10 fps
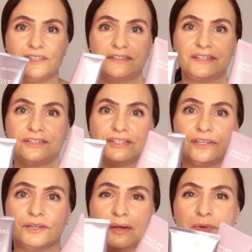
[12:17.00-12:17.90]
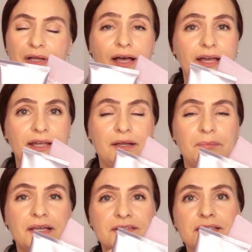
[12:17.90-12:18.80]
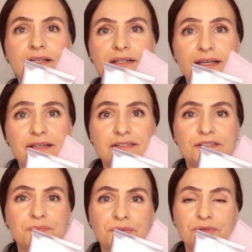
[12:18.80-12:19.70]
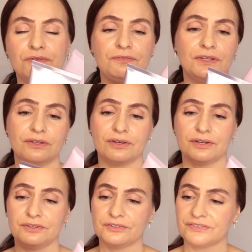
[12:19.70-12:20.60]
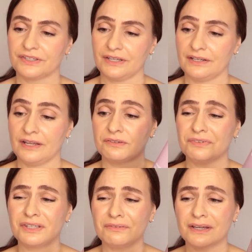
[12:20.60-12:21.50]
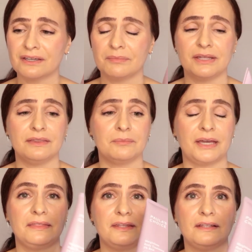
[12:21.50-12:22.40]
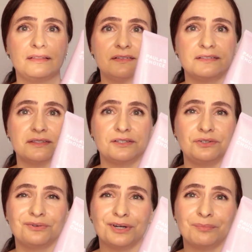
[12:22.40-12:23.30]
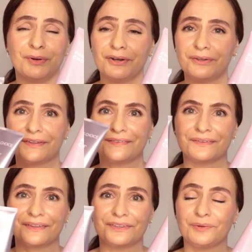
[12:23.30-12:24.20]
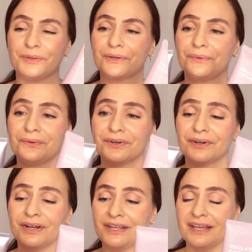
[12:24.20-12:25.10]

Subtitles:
easy to apply, and it makes like a nice smooth feel on your skin. So I really recommend them. I think this is the newer bottle. This is a little bit older.